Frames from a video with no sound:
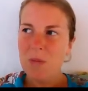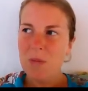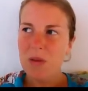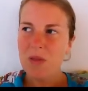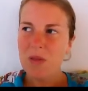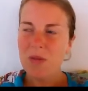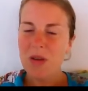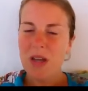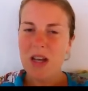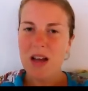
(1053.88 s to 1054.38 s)

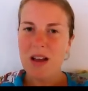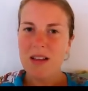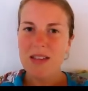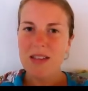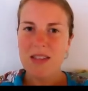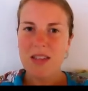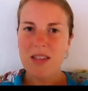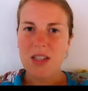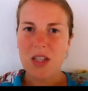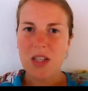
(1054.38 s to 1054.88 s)
with
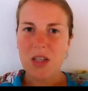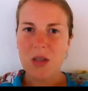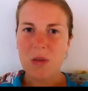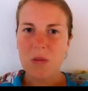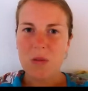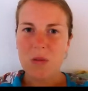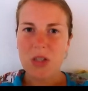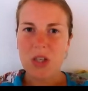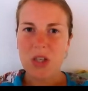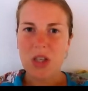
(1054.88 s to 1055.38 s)
regards
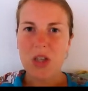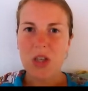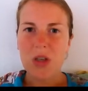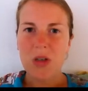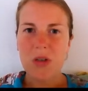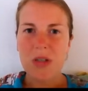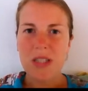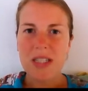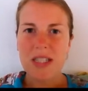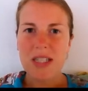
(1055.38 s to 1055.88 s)
to
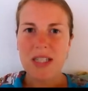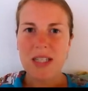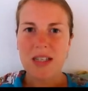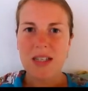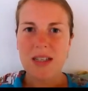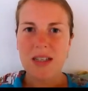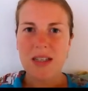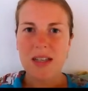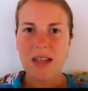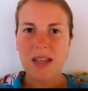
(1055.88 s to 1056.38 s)

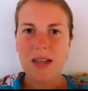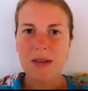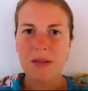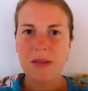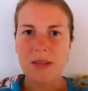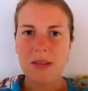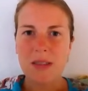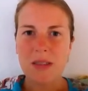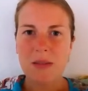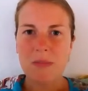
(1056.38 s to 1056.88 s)
security
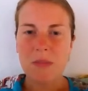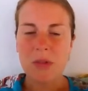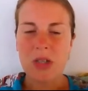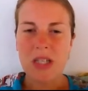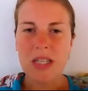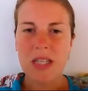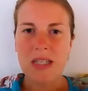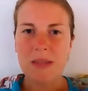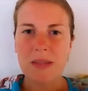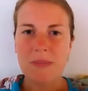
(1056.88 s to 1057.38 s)
and
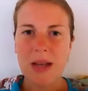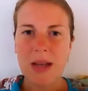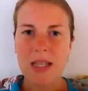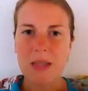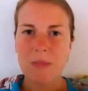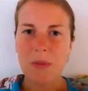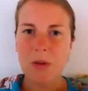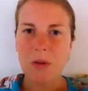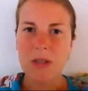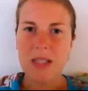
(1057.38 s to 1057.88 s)
money and
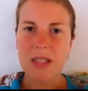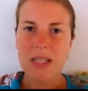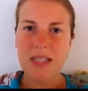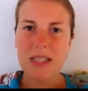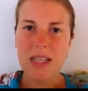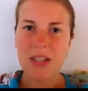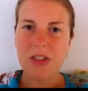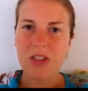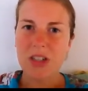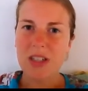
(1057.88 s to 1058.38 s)
passports,
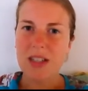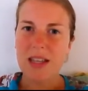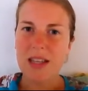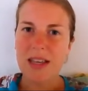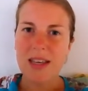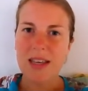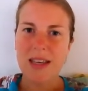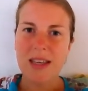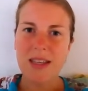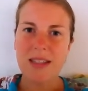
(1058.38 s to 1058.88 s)
etc.,
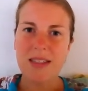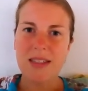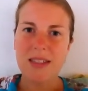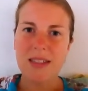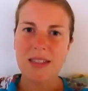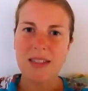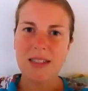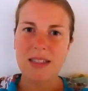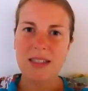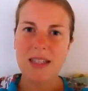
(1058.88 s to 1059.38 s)
like
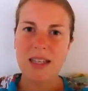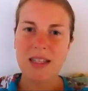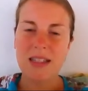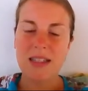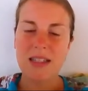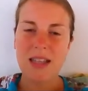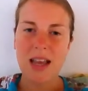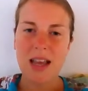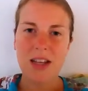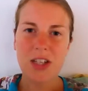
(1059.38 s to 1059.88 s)
in
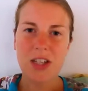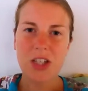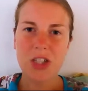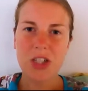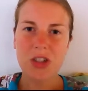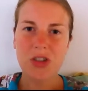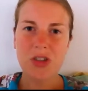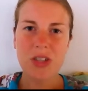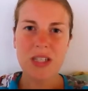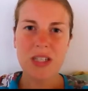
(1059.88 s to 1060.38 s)
certain
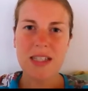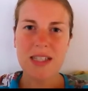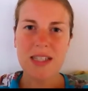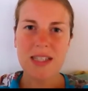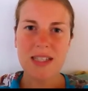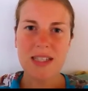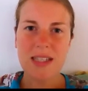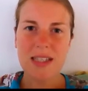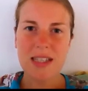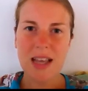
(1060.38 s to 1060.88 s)

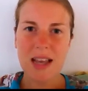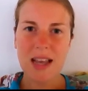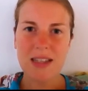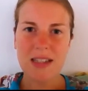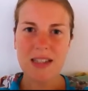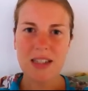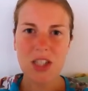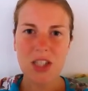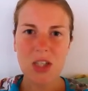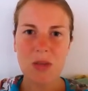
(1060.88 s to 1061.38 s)
countries it
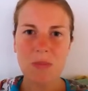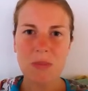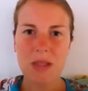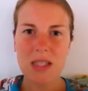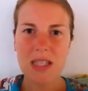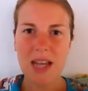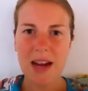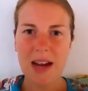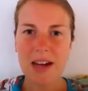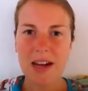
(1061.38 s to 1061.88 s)
says you
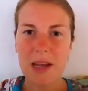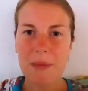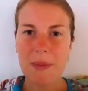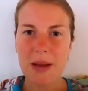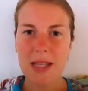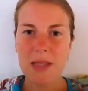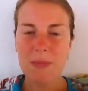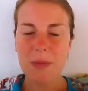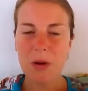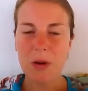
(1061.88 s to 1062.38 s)
must carry a
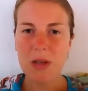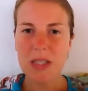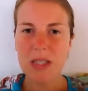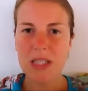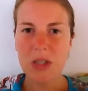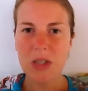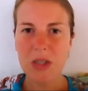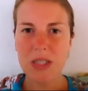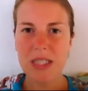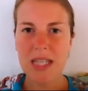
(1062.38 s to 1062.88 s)

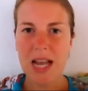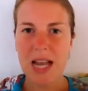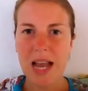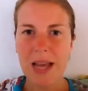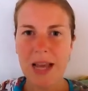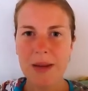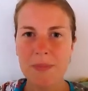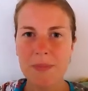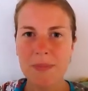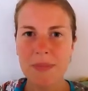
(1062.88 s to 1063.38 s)
passport at all
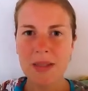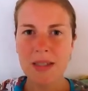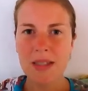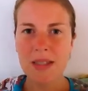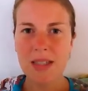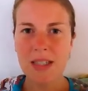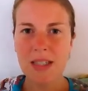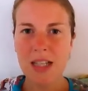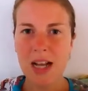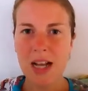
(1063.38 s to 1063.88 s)

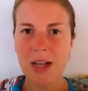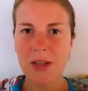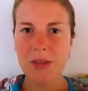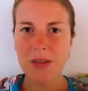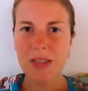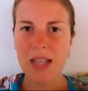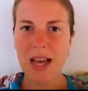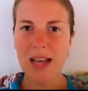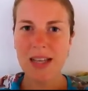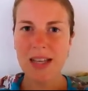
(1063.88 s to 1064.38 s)
times.
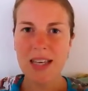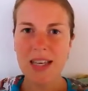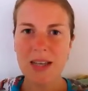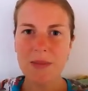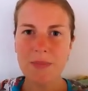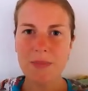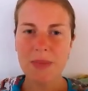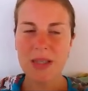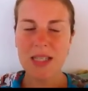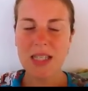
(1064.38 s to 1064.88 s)
Now that
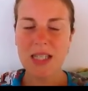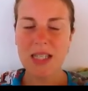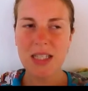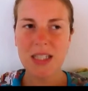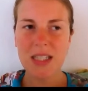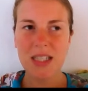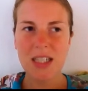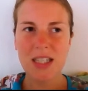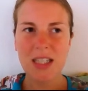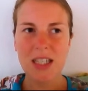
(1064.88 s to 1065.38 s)
can
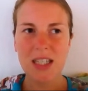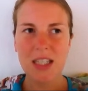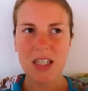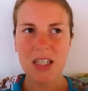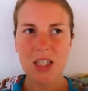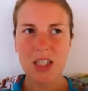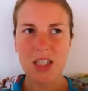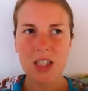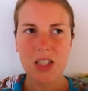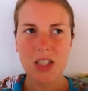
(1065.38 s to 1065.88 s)
be
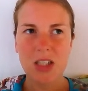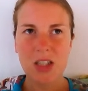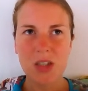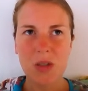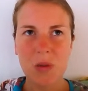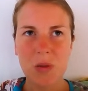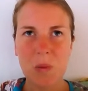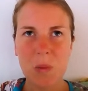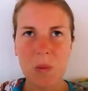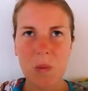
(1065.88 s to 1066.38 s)

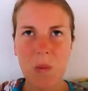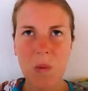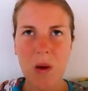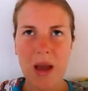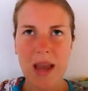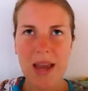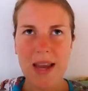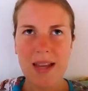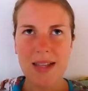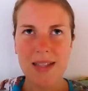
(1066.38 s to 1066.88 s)

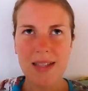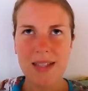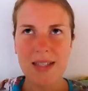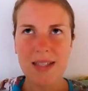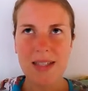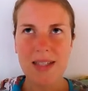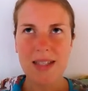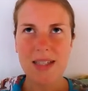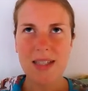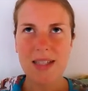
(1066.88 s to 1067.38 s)

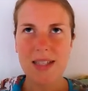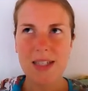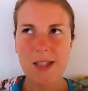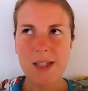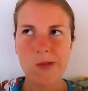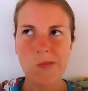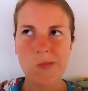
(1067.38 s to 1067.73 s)
quite,